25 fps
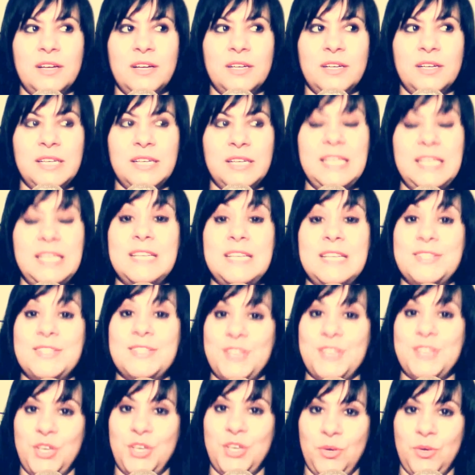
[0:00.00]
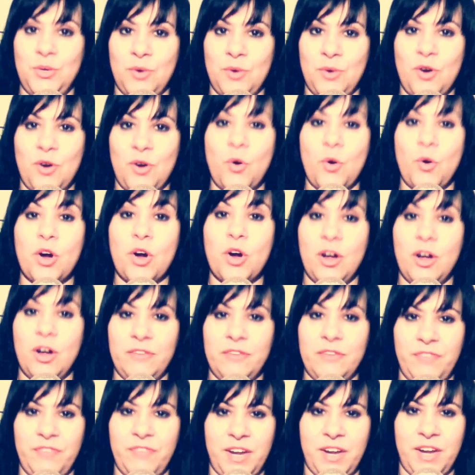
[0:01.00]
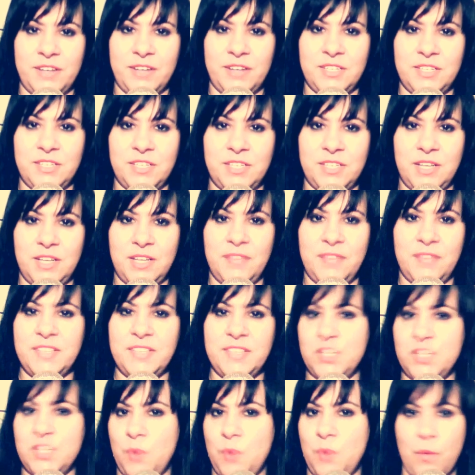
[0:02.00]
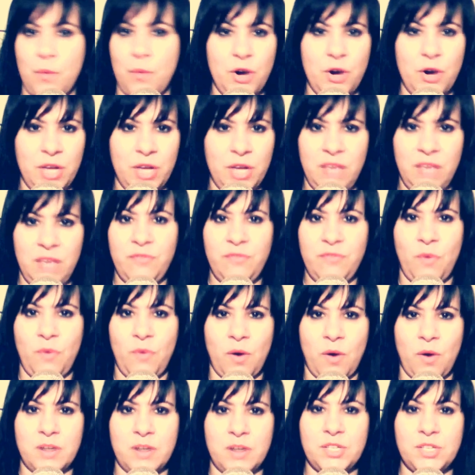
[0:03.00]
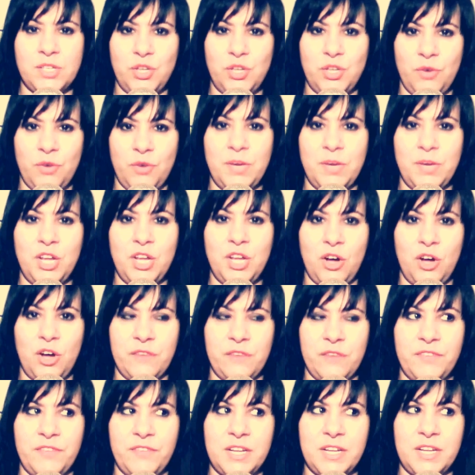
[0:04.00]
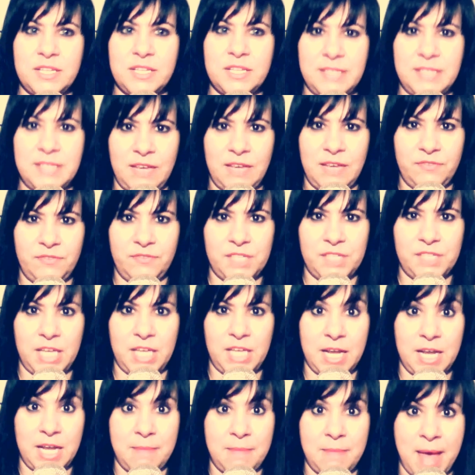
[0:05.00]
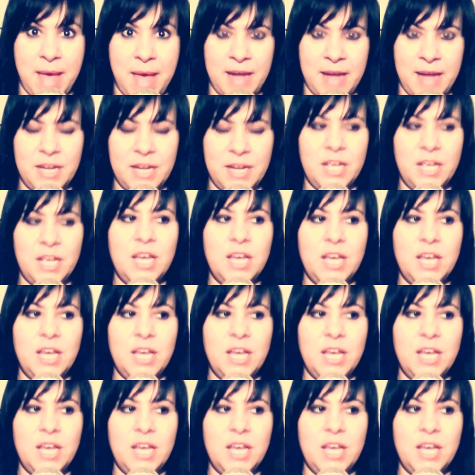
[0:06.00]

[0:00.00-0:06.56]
he is secure or confident. And this is what we're looking for: security, confidence, safety in a man.